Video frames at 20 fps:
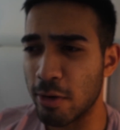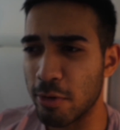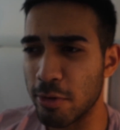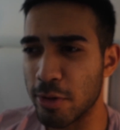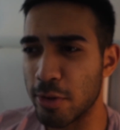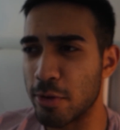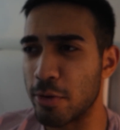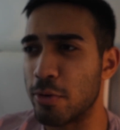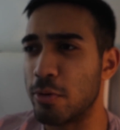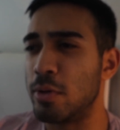
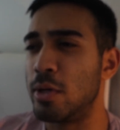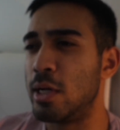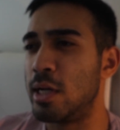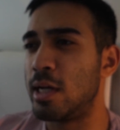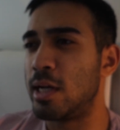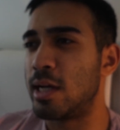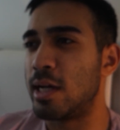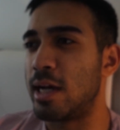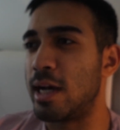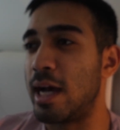Although
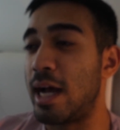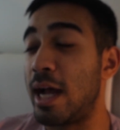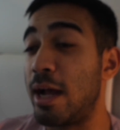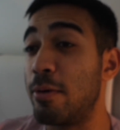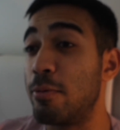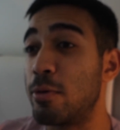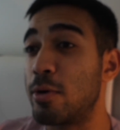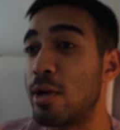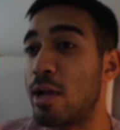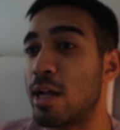
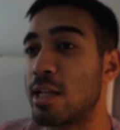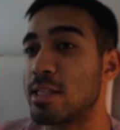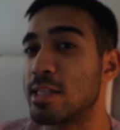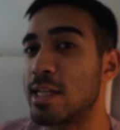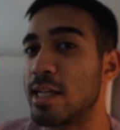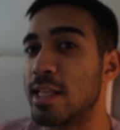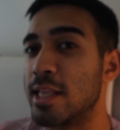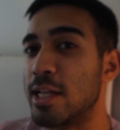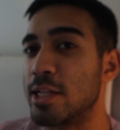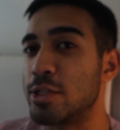I would not
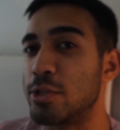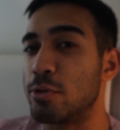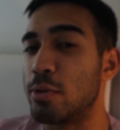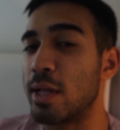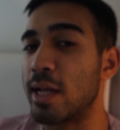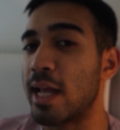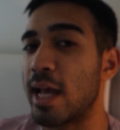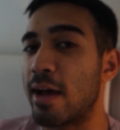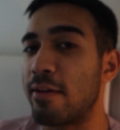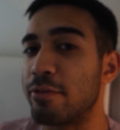say that you
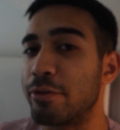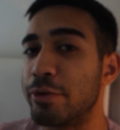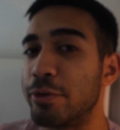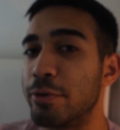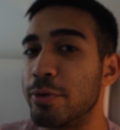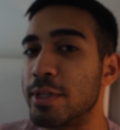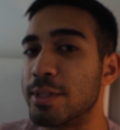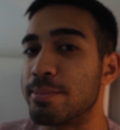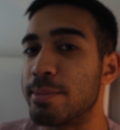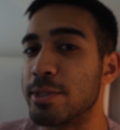like have to
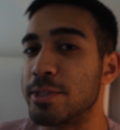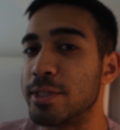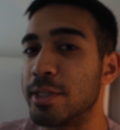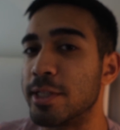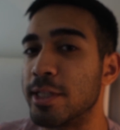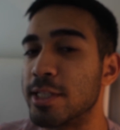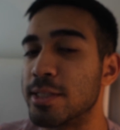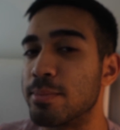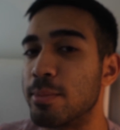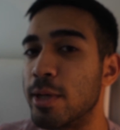do it, especially
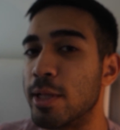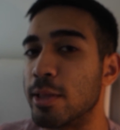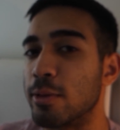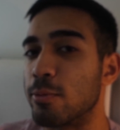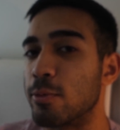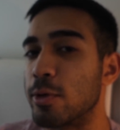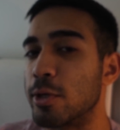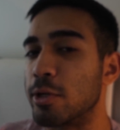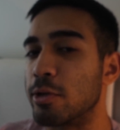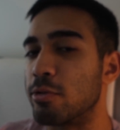in this
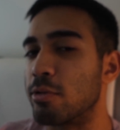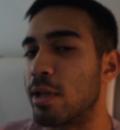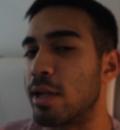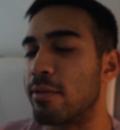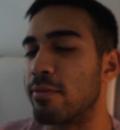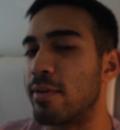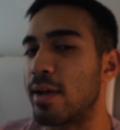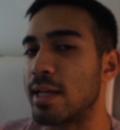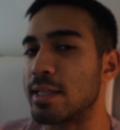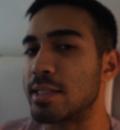month where you're
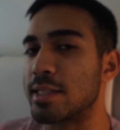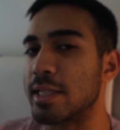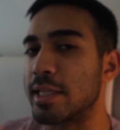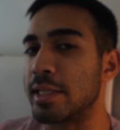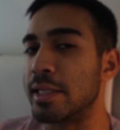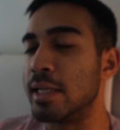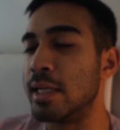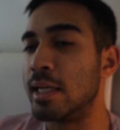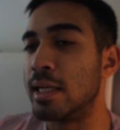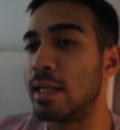like fasting
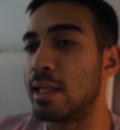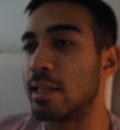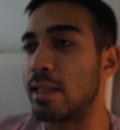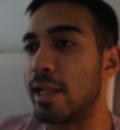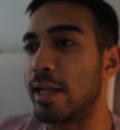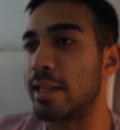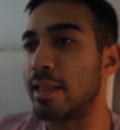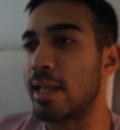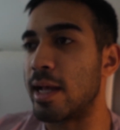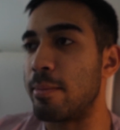
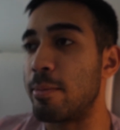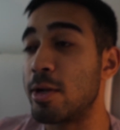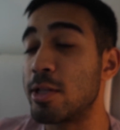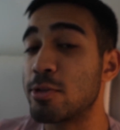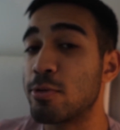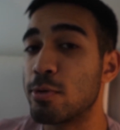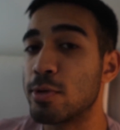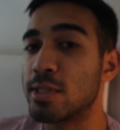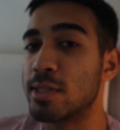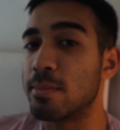like that, but
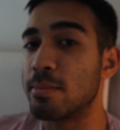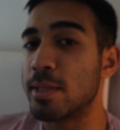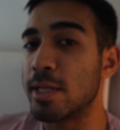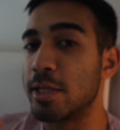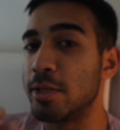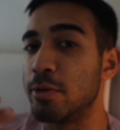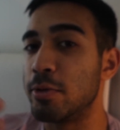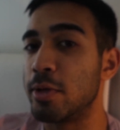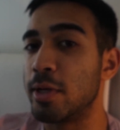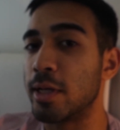it's always
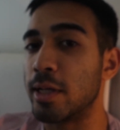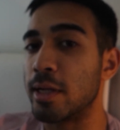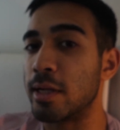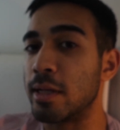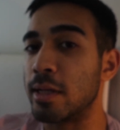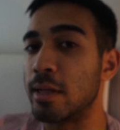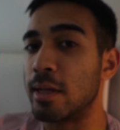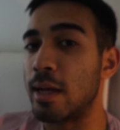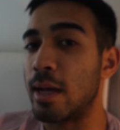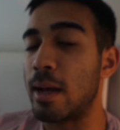something you
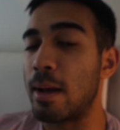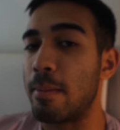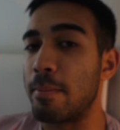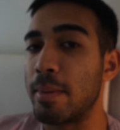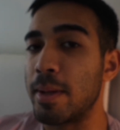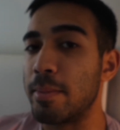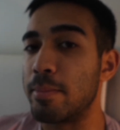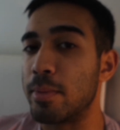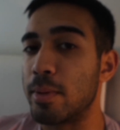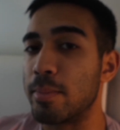can
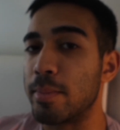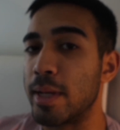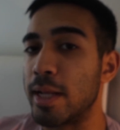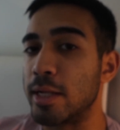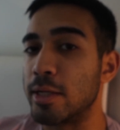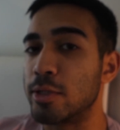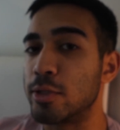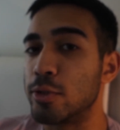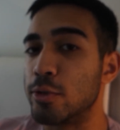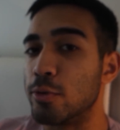
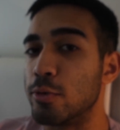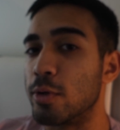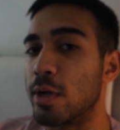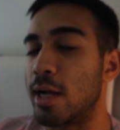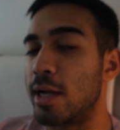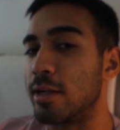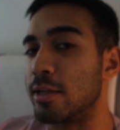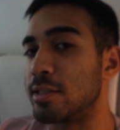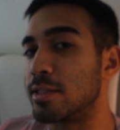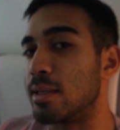implement to
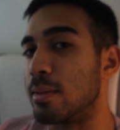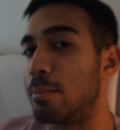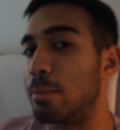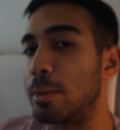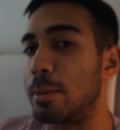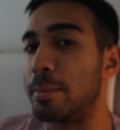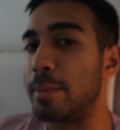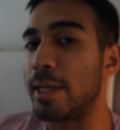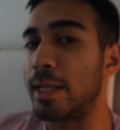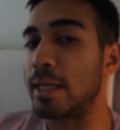kind of
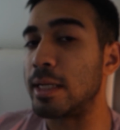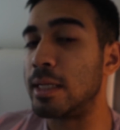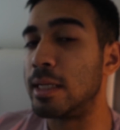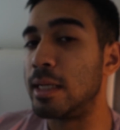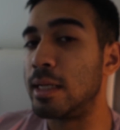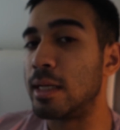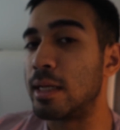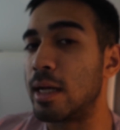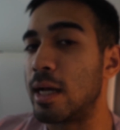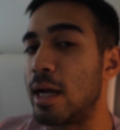supplement
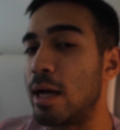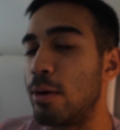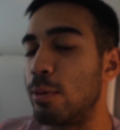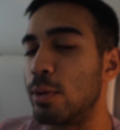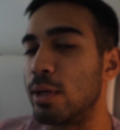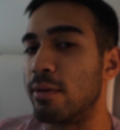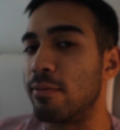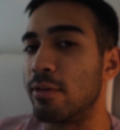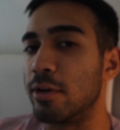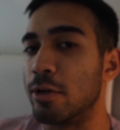
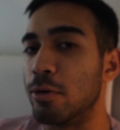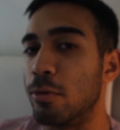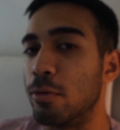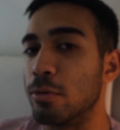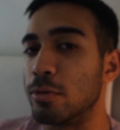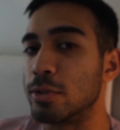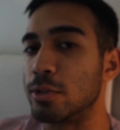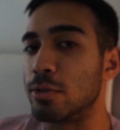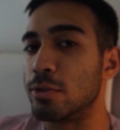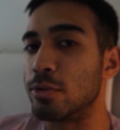whatever
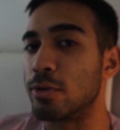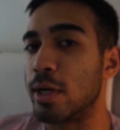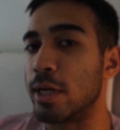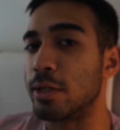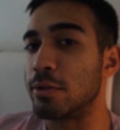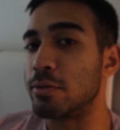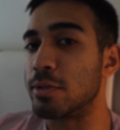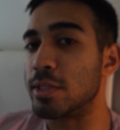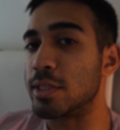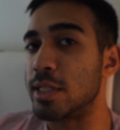goals you're
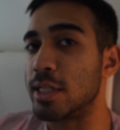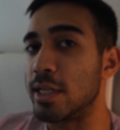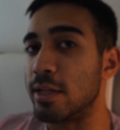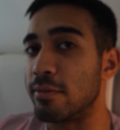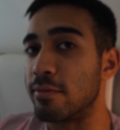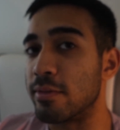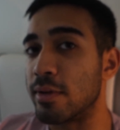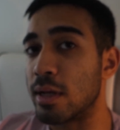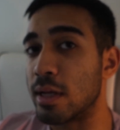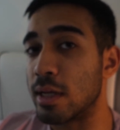trying to
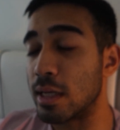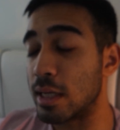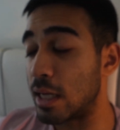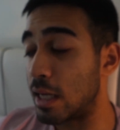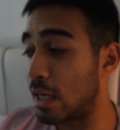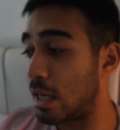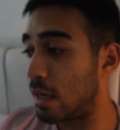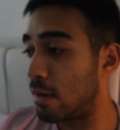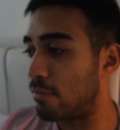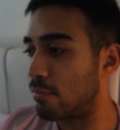achieve
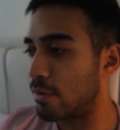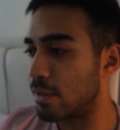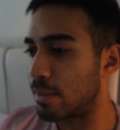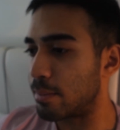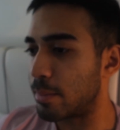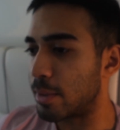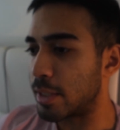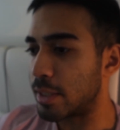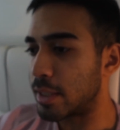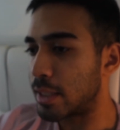for the
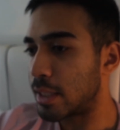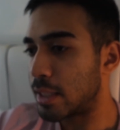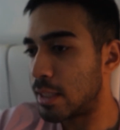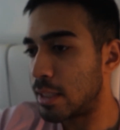month.